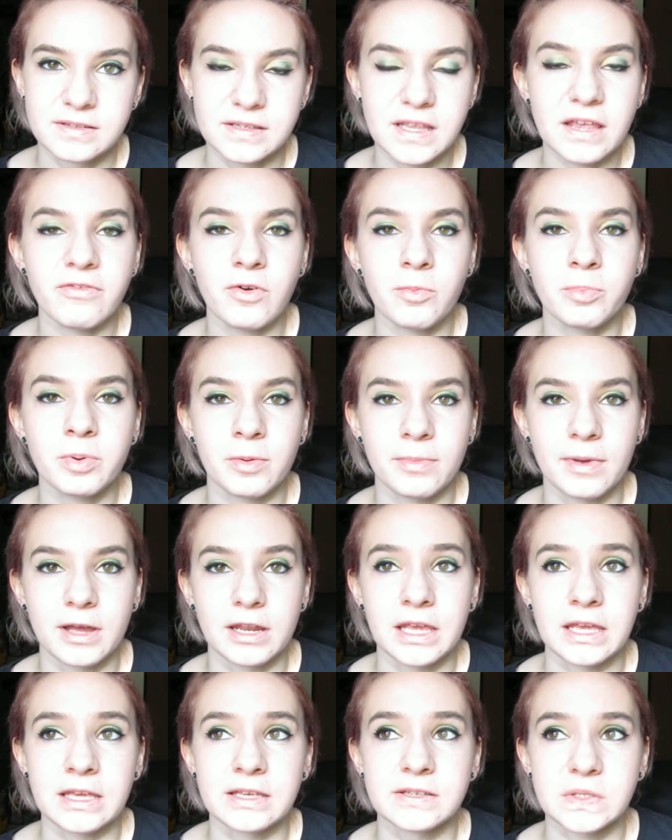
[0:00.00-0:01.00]
save up your
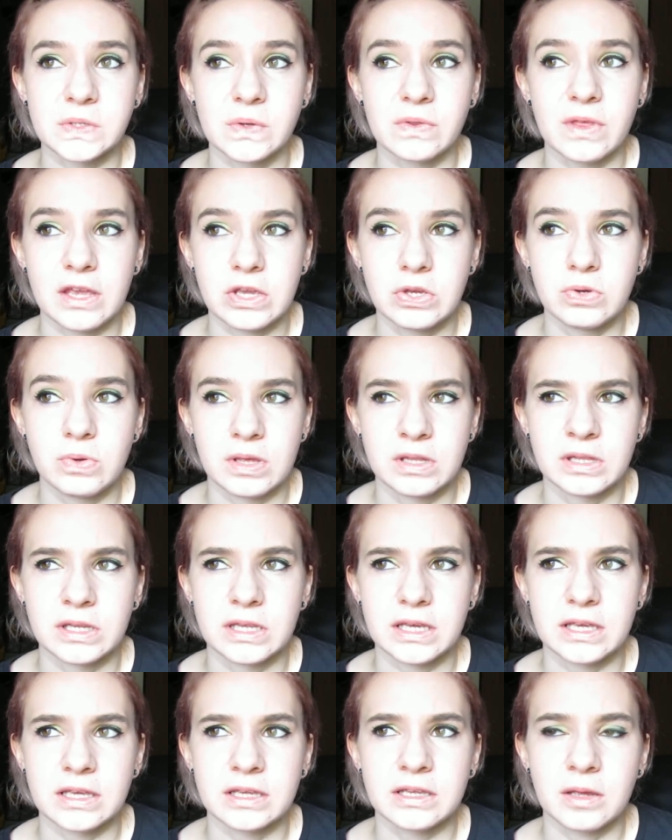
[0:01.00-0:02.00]
money so that you can
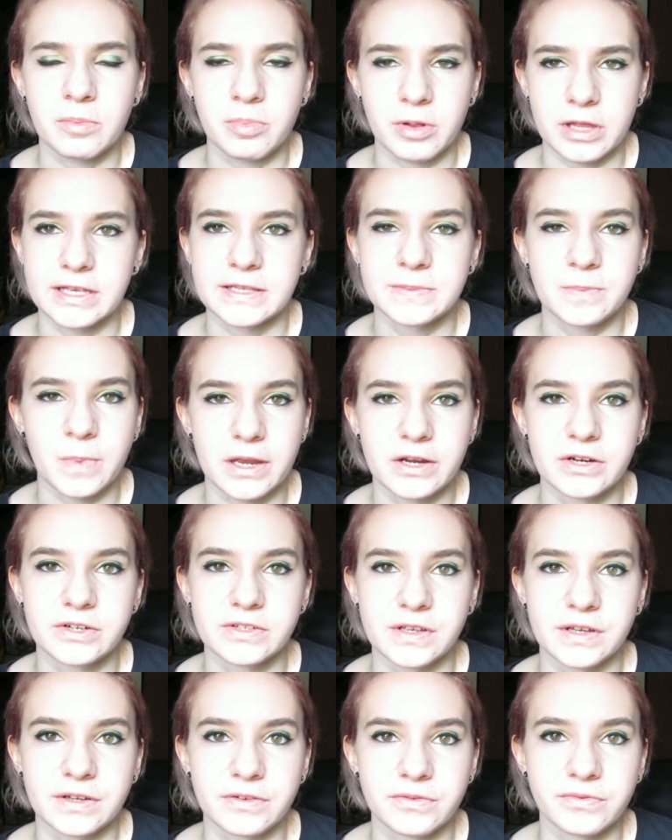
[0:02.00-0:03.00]
get a place by
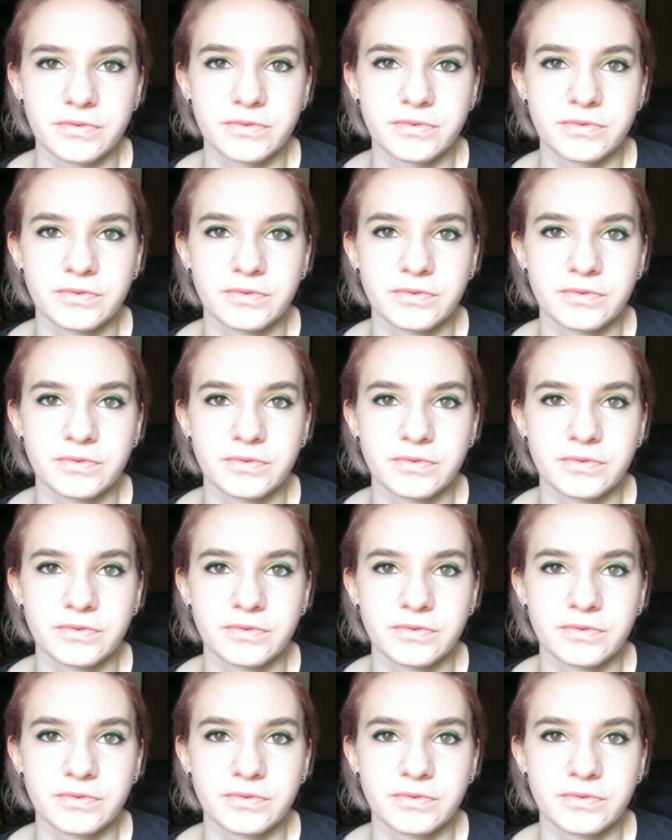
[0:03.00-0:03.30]
yourself.